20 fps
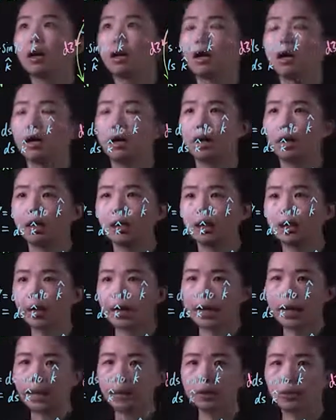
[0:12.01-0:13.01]

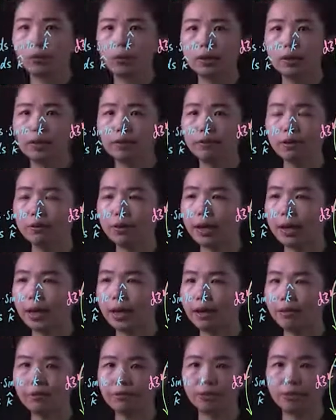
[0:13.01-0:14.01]
And whenever we
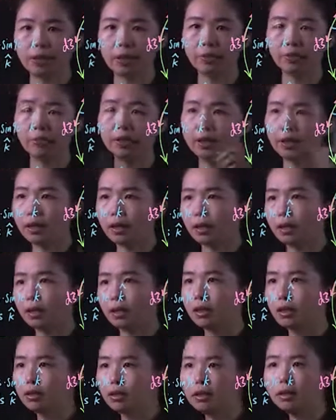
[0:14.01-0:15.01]
have a complicated
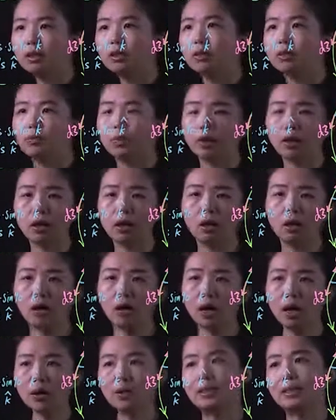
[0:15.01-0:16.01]
current, we can
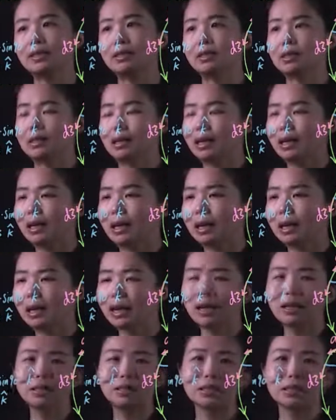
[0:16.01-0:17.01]
always
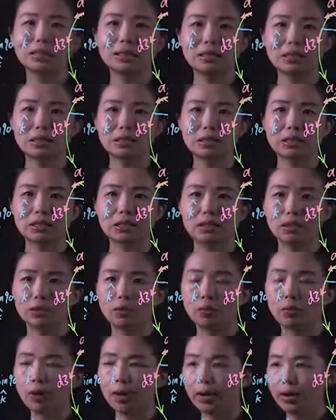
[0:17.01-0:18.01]
cut this
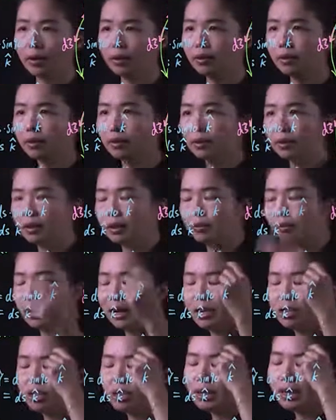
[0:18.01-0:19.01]
while
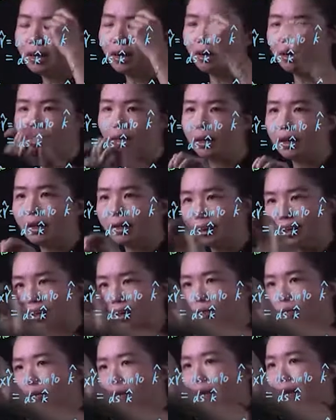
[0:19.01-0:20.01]
imagine cutting it
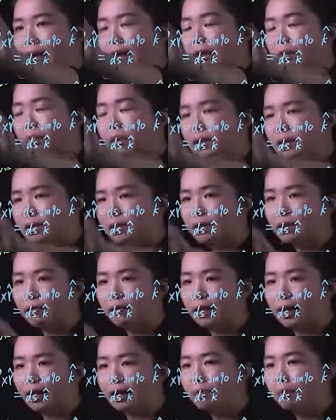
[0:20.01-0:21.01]
into tiny pieces
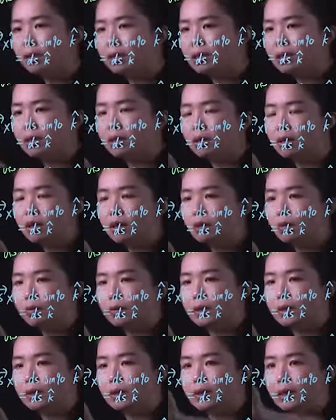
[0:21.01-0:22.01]
of elements
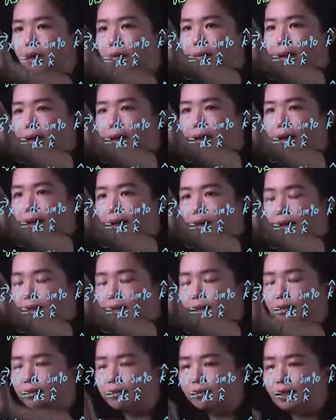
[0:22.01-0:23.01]
with segment length
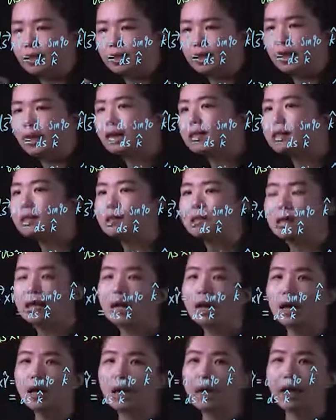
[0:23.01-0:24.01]
of ds,
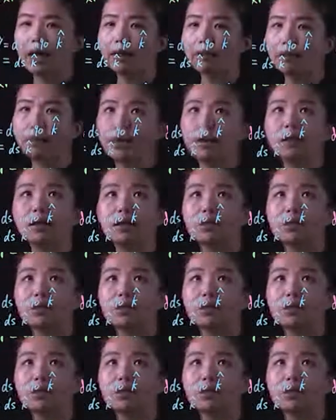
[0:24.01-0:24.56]
and then